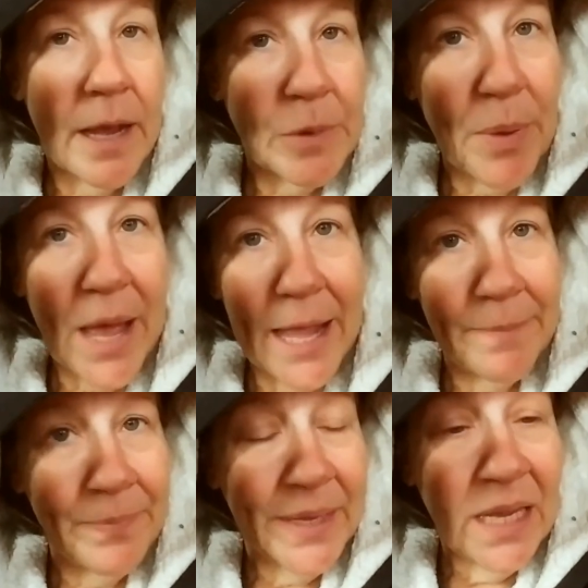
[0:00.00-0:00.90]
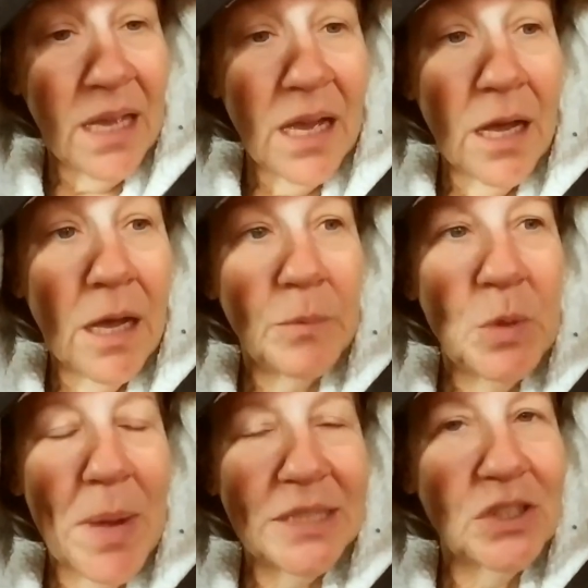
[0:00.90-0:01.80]
up the pipe, um, you
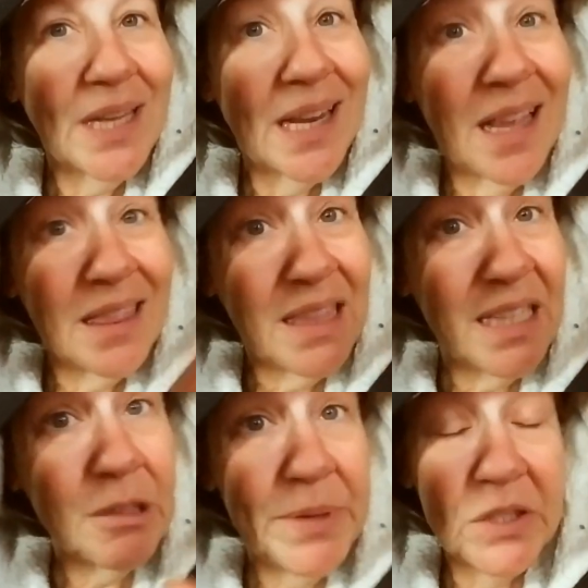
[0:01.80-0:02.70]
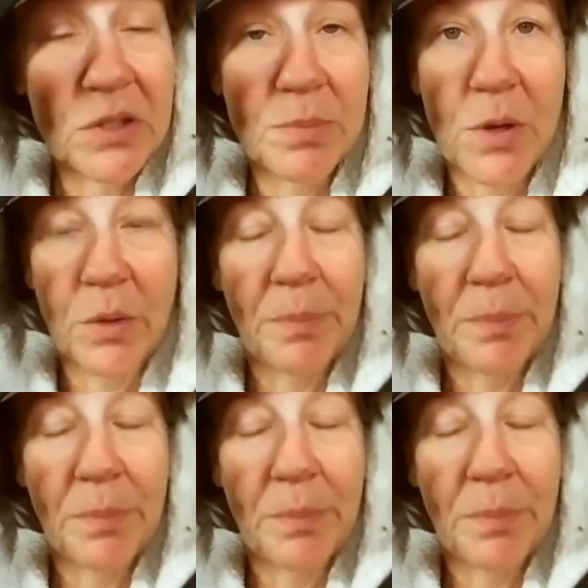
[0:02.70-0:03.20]
might just get a little bit of smoke,